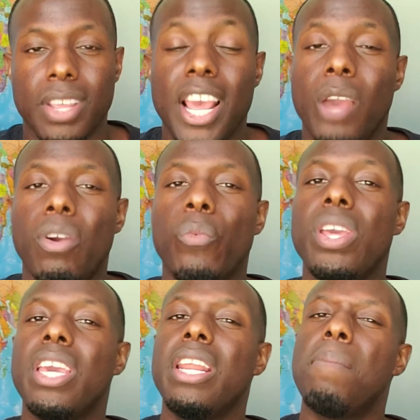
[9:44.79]
And when we
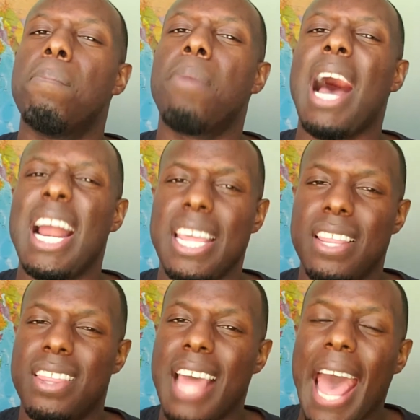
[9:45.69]
can
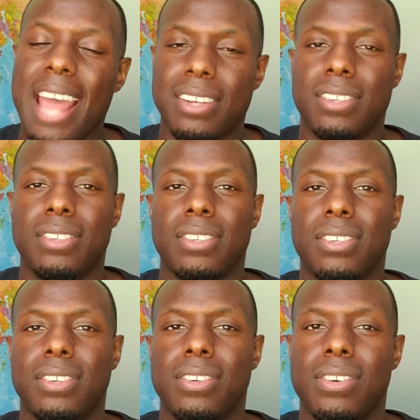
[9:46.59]
embody that
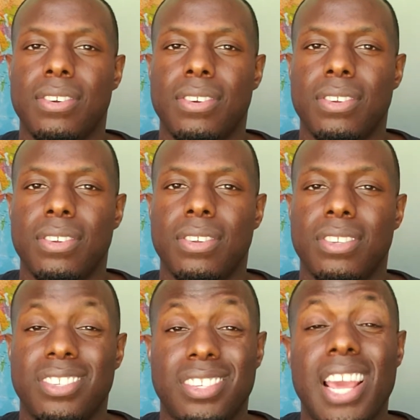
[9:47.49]

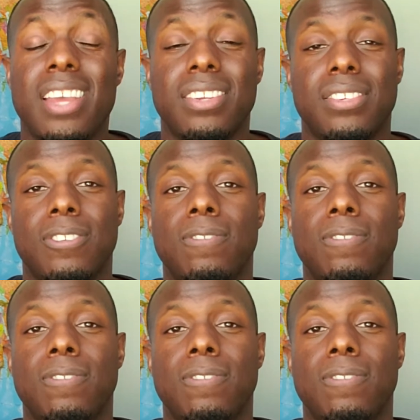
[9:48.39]
state